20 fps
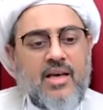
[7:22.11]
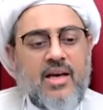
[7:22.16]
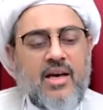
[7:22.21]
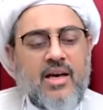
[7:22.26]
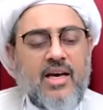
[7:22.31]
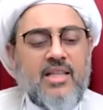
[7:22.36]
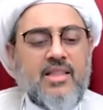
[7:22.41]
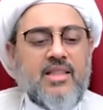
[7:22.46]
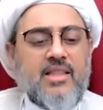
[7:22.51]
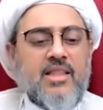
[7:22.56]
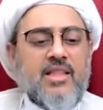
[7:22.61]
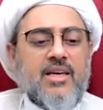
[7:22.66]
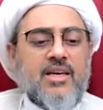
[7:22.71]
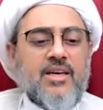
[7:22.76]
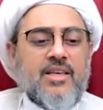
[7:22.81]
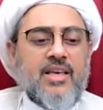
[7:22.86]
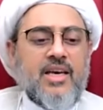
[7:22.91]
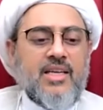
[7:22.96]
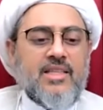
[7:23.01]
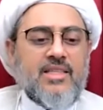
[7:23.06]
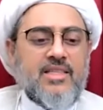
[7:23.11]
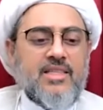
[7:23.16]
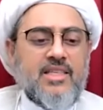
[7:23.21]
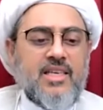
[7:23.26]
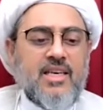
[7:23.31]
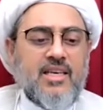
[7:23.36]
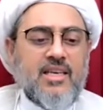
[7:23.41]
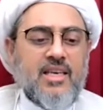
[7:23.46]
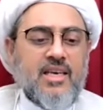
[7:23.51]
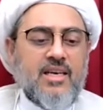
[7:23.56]
hatta
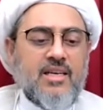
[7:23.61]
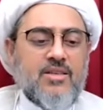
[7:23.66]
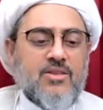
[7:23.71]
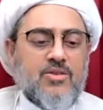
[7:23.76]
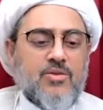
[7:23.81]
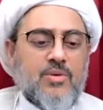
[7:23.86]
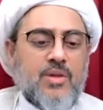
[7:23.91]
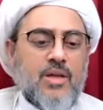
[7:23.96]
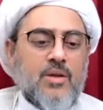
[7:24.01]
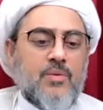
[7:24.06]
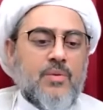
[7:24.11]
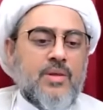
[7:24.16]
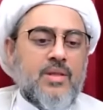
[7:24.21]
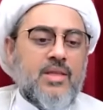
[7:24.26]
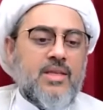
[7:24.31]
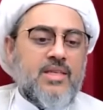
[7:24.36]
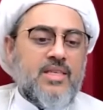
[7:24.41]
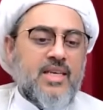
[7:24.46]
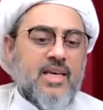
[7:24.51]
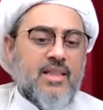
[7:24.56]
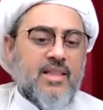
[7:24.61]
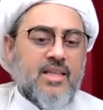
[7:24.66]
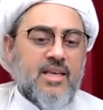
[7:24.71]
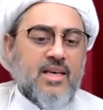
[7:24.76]
ya'tiyaka, so that when the death